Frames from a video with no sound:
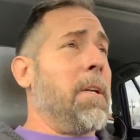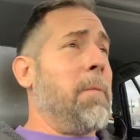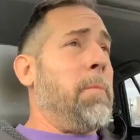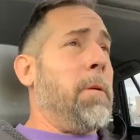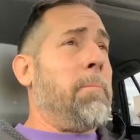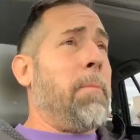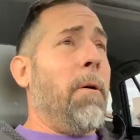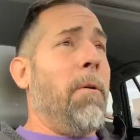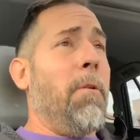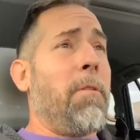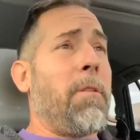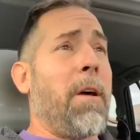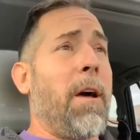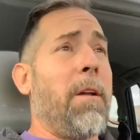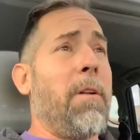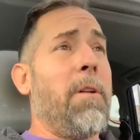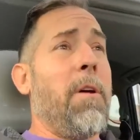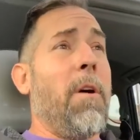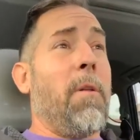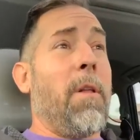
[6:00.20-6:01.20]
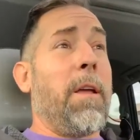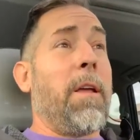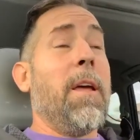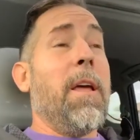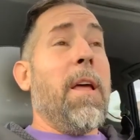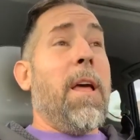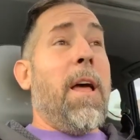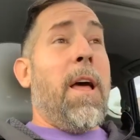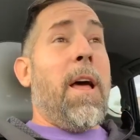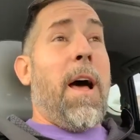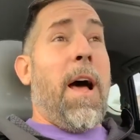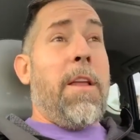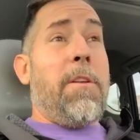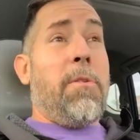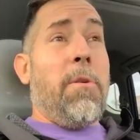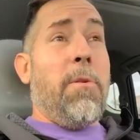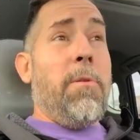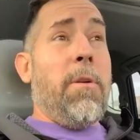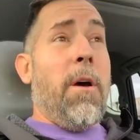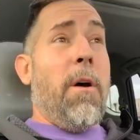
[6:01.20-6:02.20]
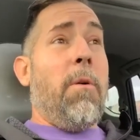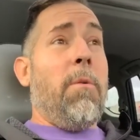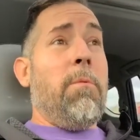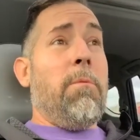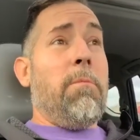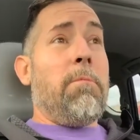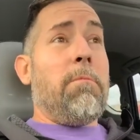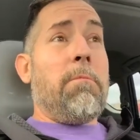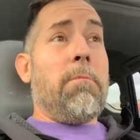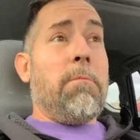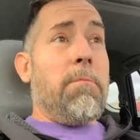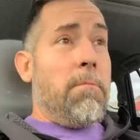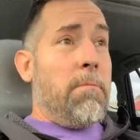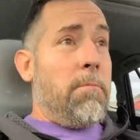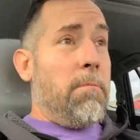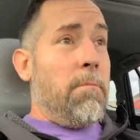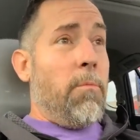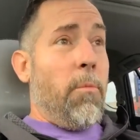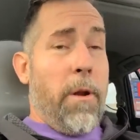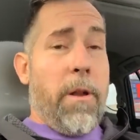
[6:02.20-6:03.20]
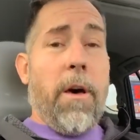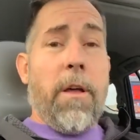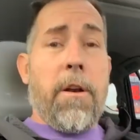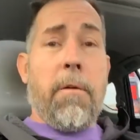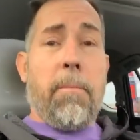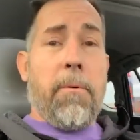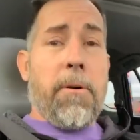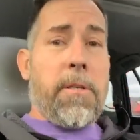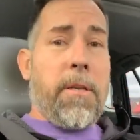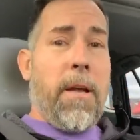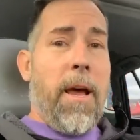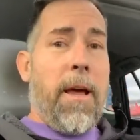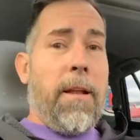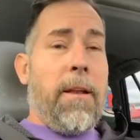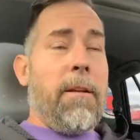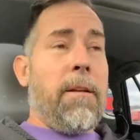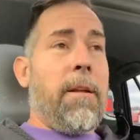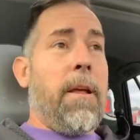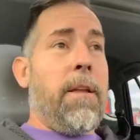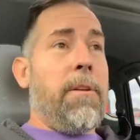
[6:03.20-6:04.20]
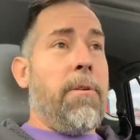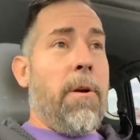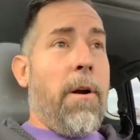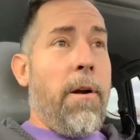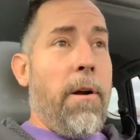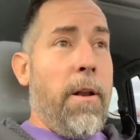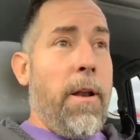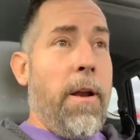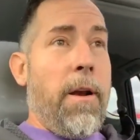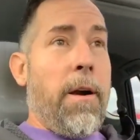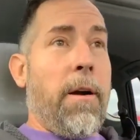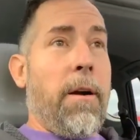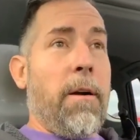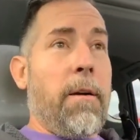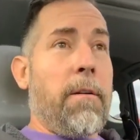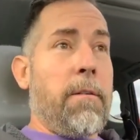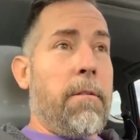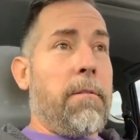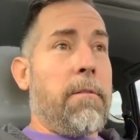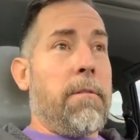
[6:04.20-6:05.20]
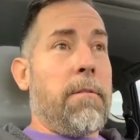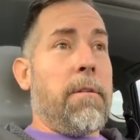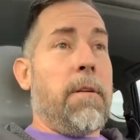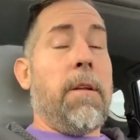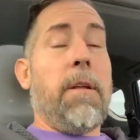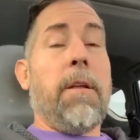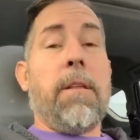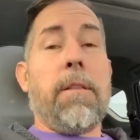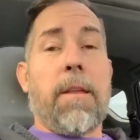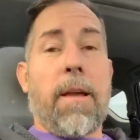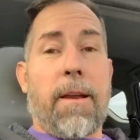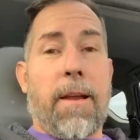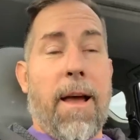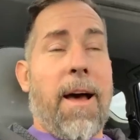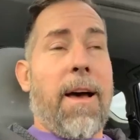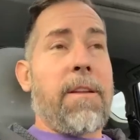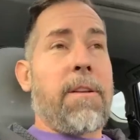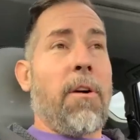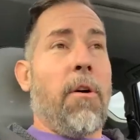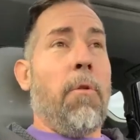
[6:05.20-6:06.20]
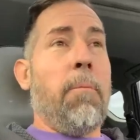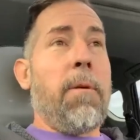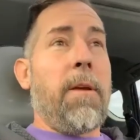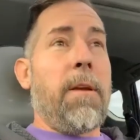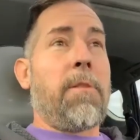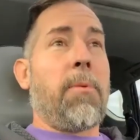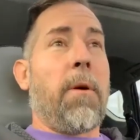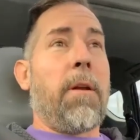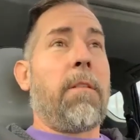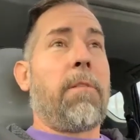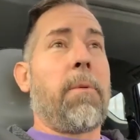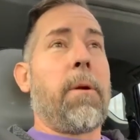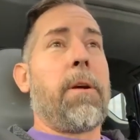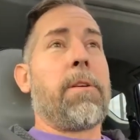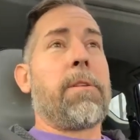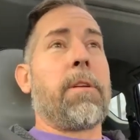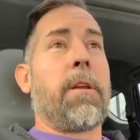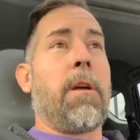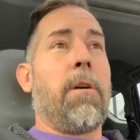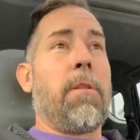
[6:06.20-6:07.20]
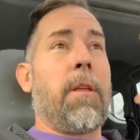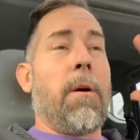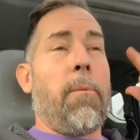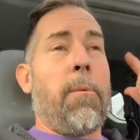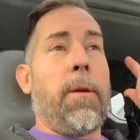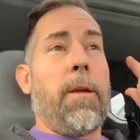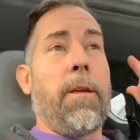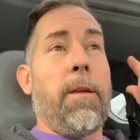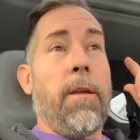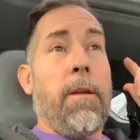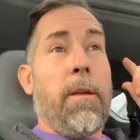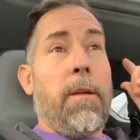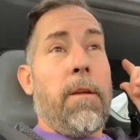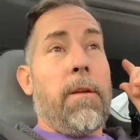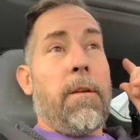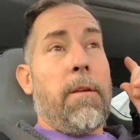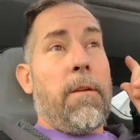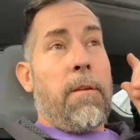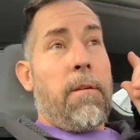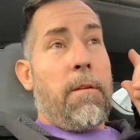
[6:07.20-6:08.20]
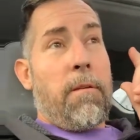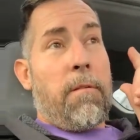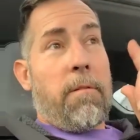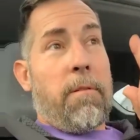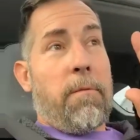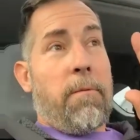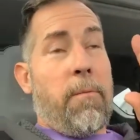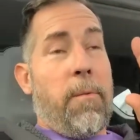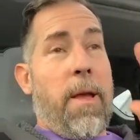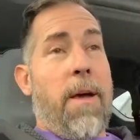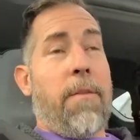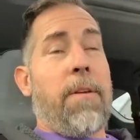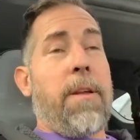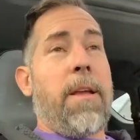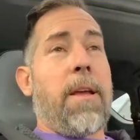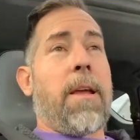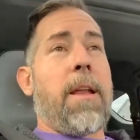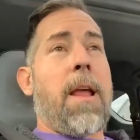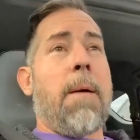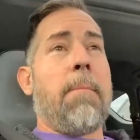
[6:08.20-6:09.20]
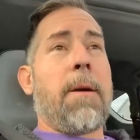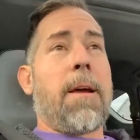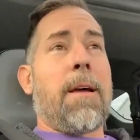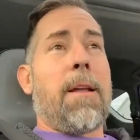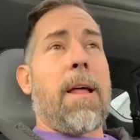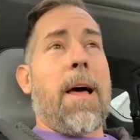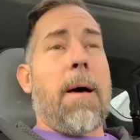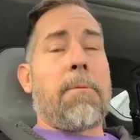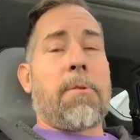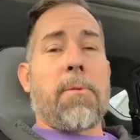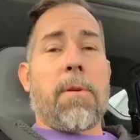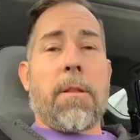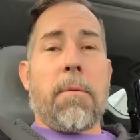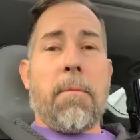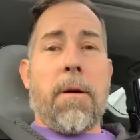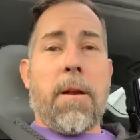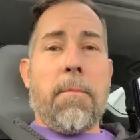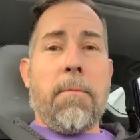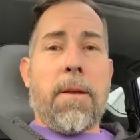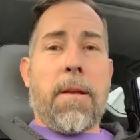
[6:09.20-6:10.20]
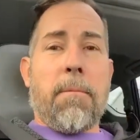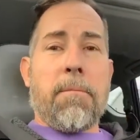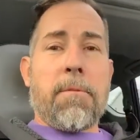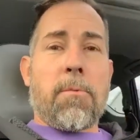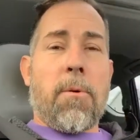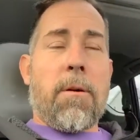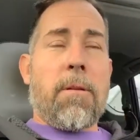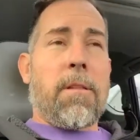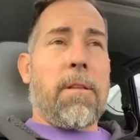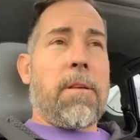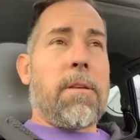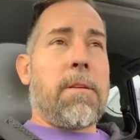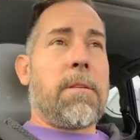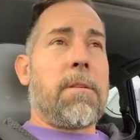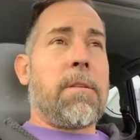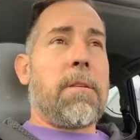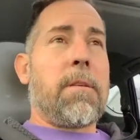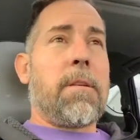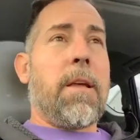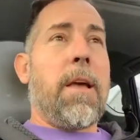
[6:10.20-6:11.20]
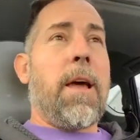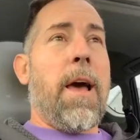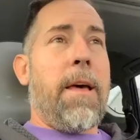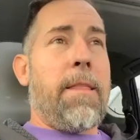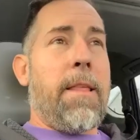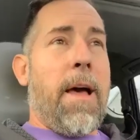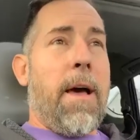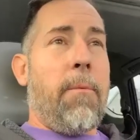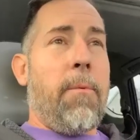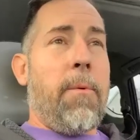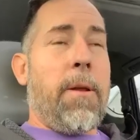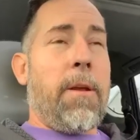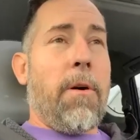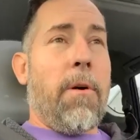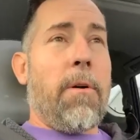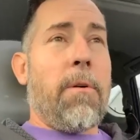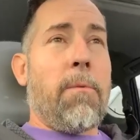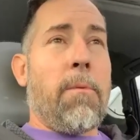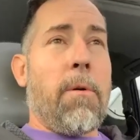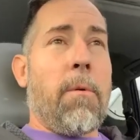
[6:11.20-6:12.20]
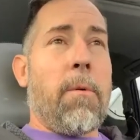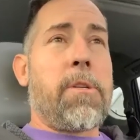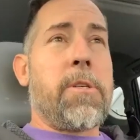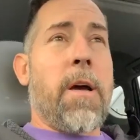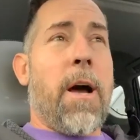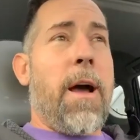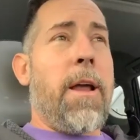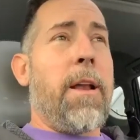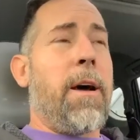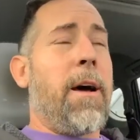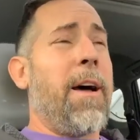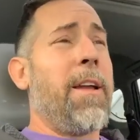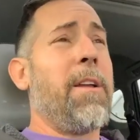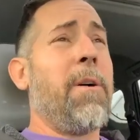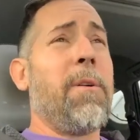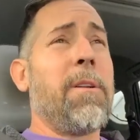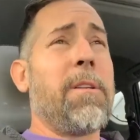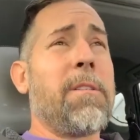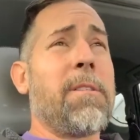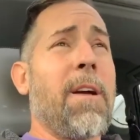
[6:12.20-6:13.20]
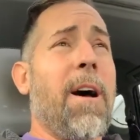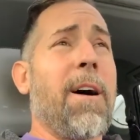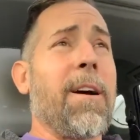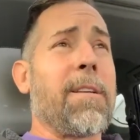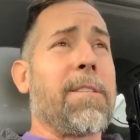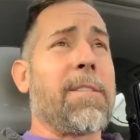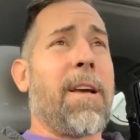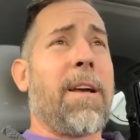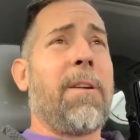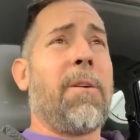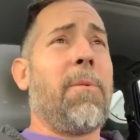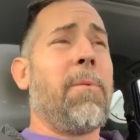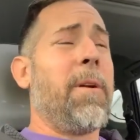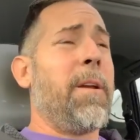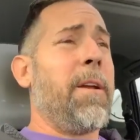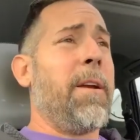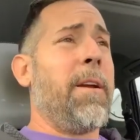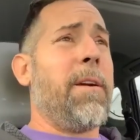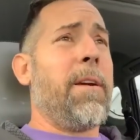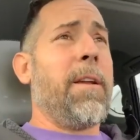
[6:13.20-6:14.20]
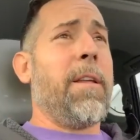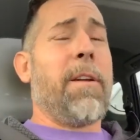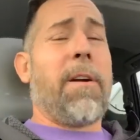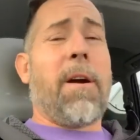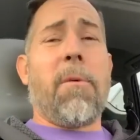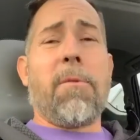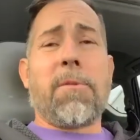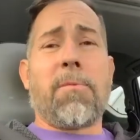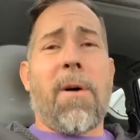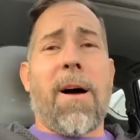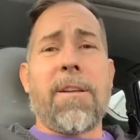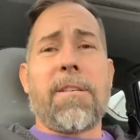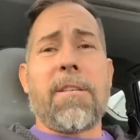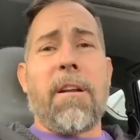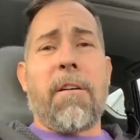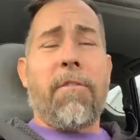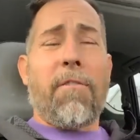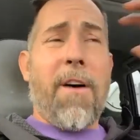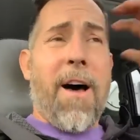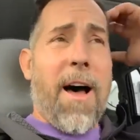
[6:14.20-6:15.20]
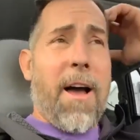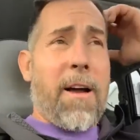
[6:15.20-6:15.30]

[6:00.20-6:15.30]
it going to be both? I don't know. Like, I do know 100%, and you heard it here, that God told me 23 years ago that we have an economic collapse where the money becomes worthless and that we go to war with China. I know it sucks. I don't want to hear it either. I was watching